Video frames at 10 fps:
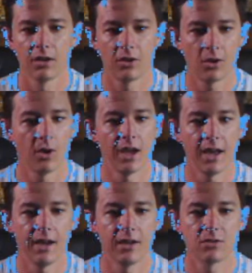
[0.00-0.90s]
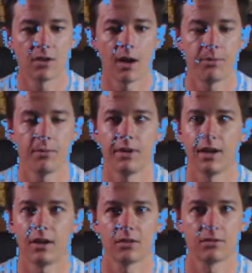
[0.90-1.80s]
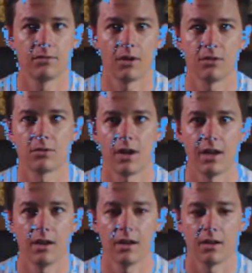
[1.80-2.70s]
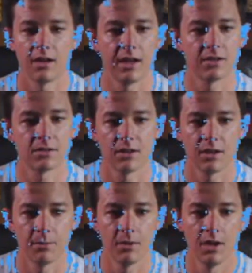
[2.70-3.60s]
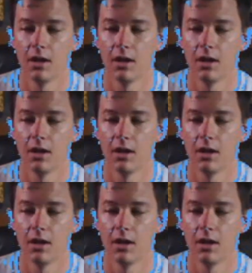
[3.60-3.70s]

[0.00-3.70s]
Go ahead and drop them, and I'll try to answer them.